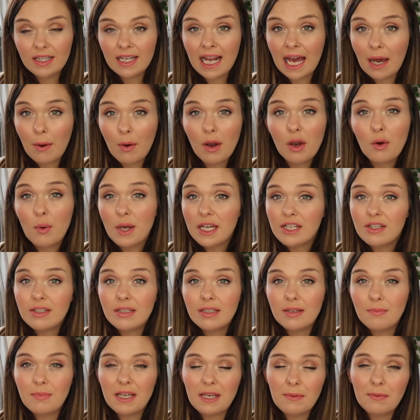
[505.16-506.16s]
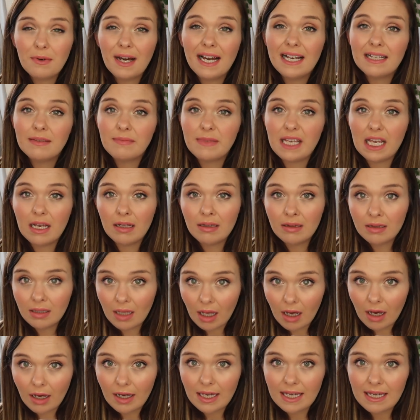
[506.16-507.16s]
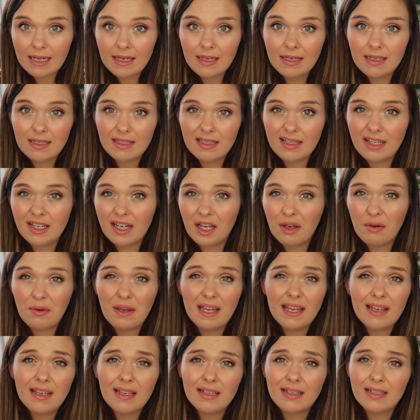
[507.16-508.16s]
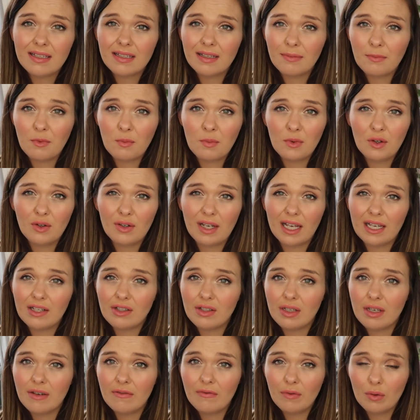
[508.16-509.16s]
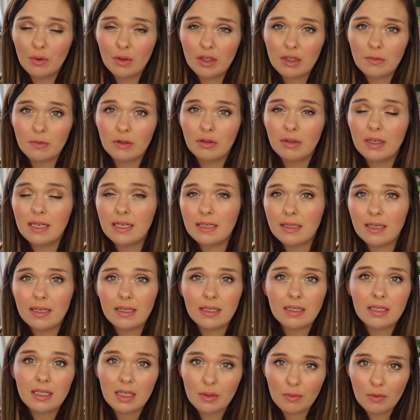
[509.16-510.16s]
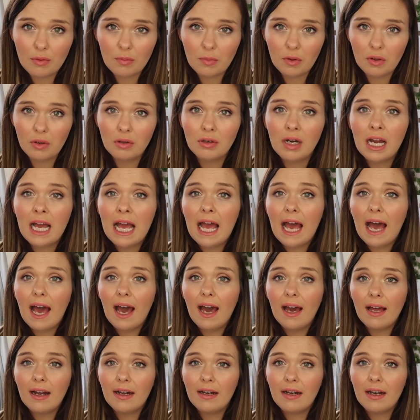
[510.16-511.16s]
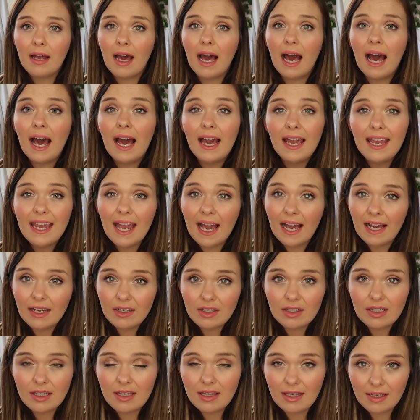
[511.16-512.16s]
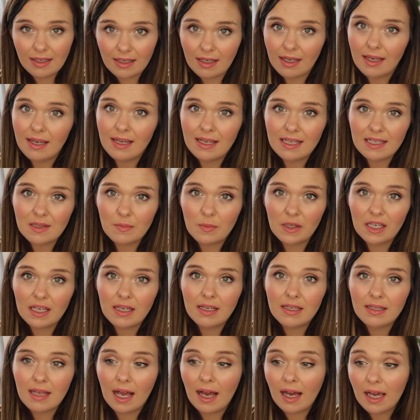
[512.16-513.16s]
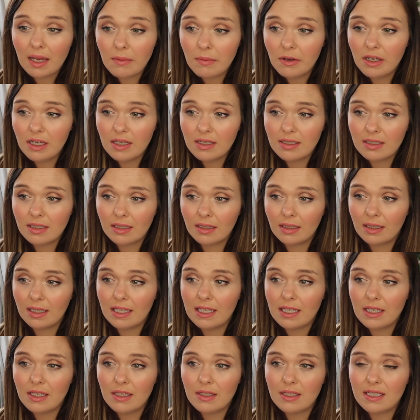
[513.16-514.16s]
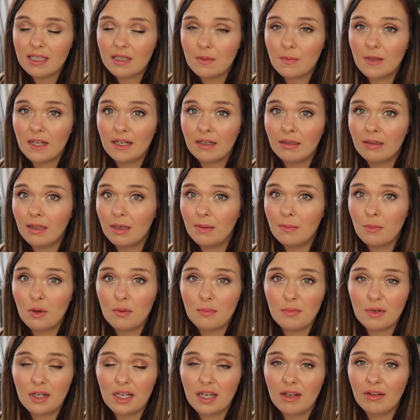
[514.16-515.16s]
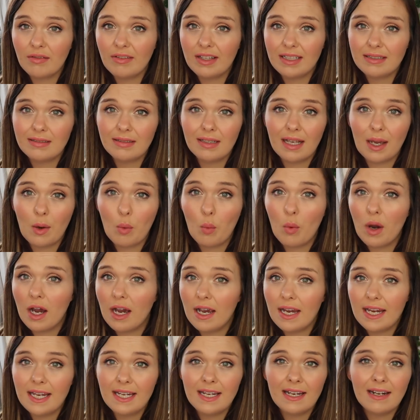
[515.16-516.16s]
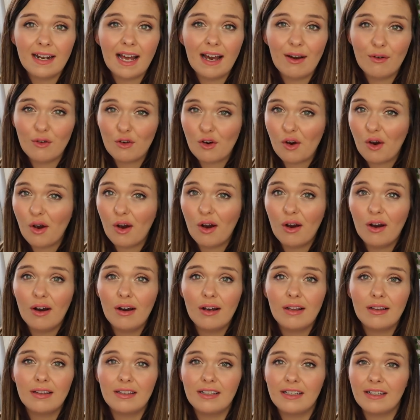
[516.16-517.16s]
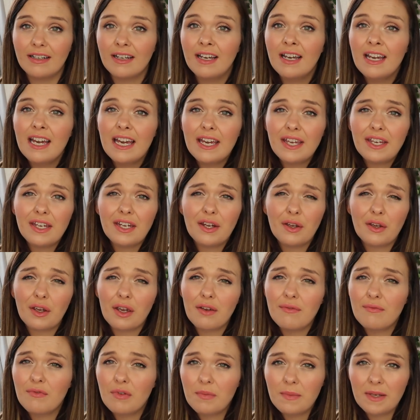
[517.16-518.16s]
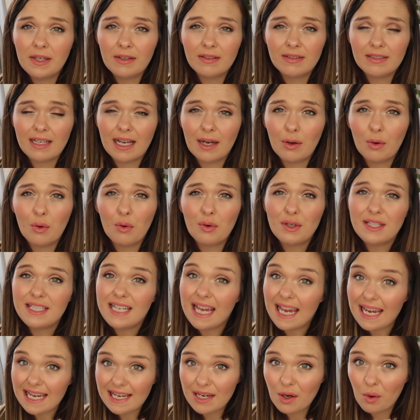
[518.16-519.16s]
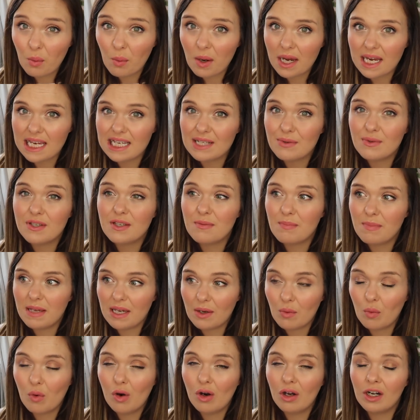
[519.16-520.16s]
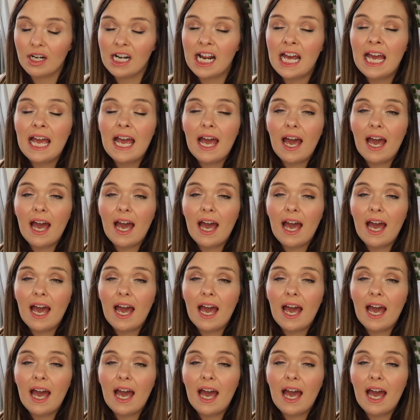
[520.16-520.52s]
Now, a question that people ask me a lot is, you know, is Slimming World actually affordable? Is it doable? And I actually think it is, because I personally used to spend a lot more money on things like wine and alcohol, and, you know, going for meals out or takeaways was a big one.